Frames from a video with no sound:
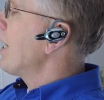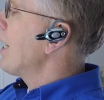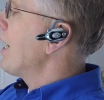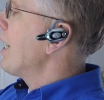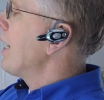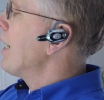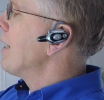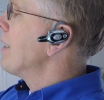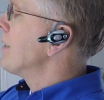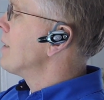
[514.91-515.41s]

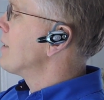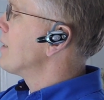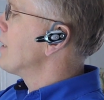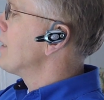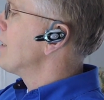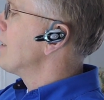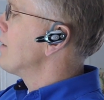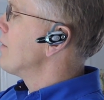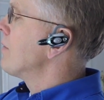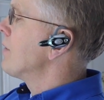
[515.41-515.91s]
and
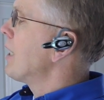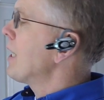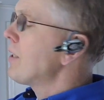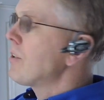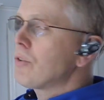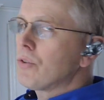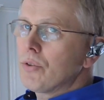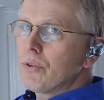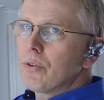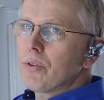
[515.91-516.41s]
uh,
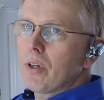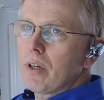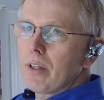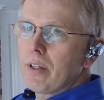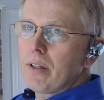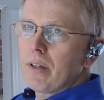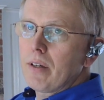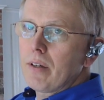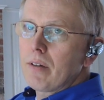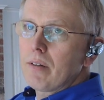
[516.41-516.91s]
that's
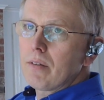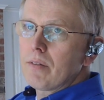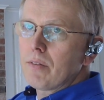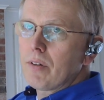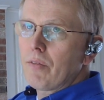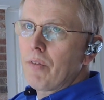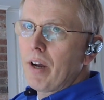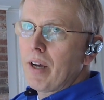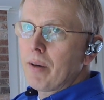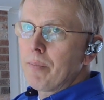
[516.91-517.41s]
usually the,
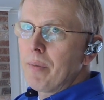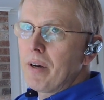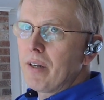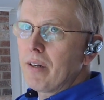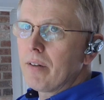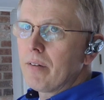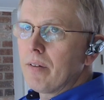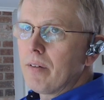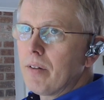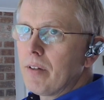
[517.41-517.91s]
the
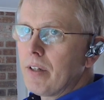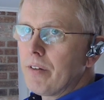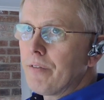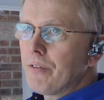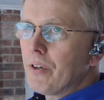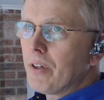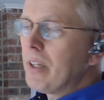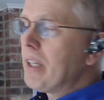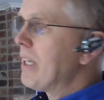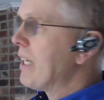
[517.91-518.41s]
recommended
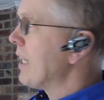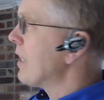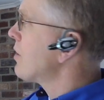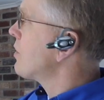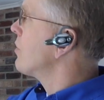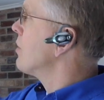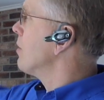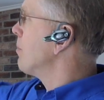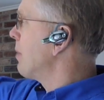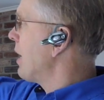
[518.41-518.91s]
if you can
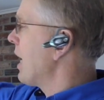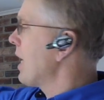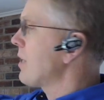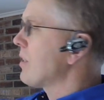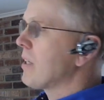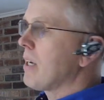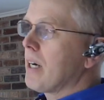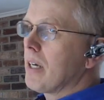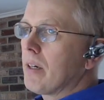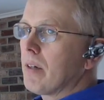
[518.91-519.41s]
get to the
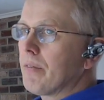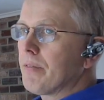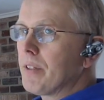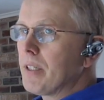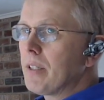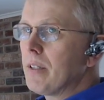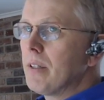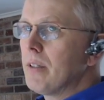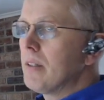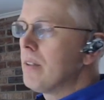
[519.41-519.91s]
backside of
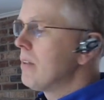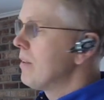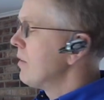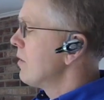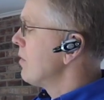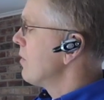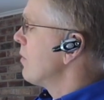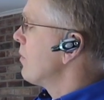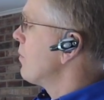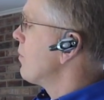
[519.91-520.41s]
it
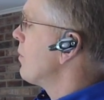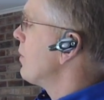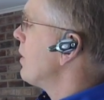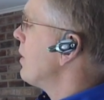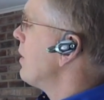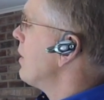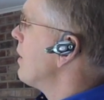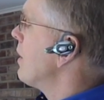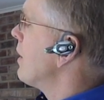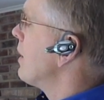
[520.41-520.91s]

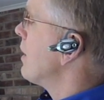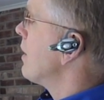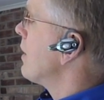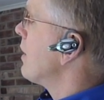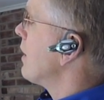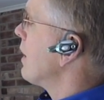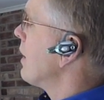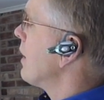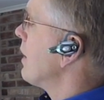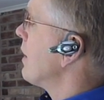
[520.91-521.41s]
with
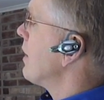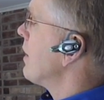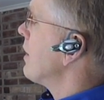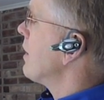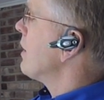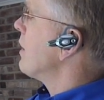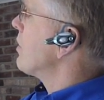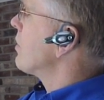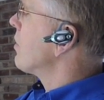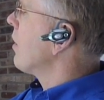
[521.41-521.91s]
a,
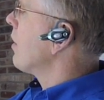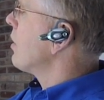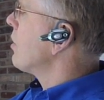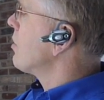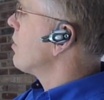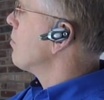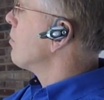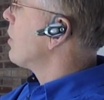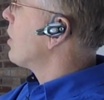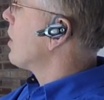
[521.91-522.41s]
a
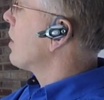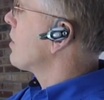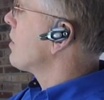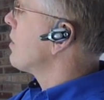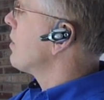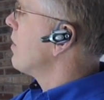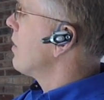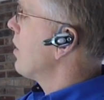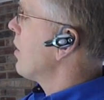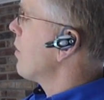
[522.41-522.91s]
insulation
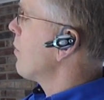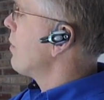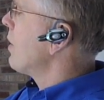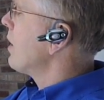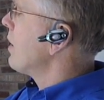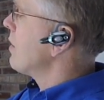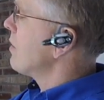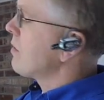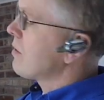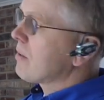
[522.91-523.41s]
box.
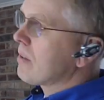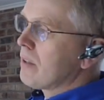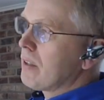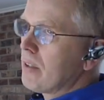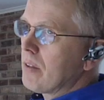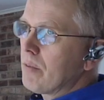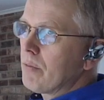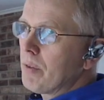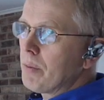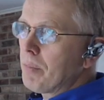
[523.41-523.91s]
Otherwise,
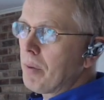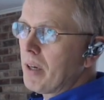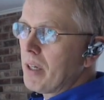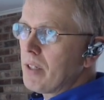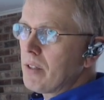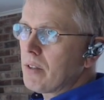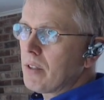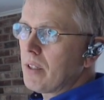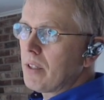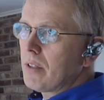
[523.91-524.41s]
uh,
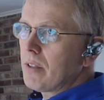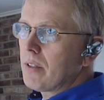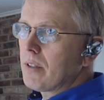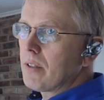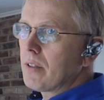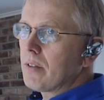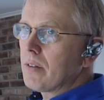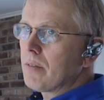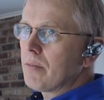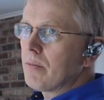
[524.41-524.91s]
replacing
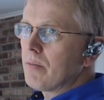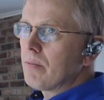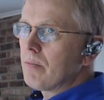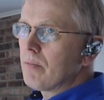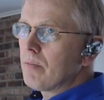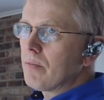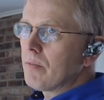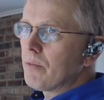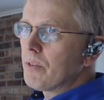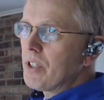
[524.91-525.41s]
uh,
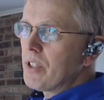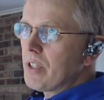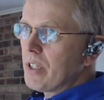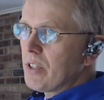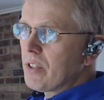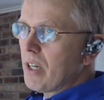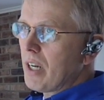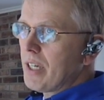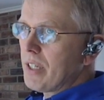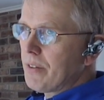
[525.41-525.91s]

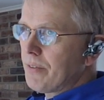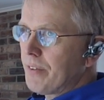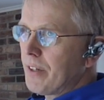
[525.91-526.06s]
recessed light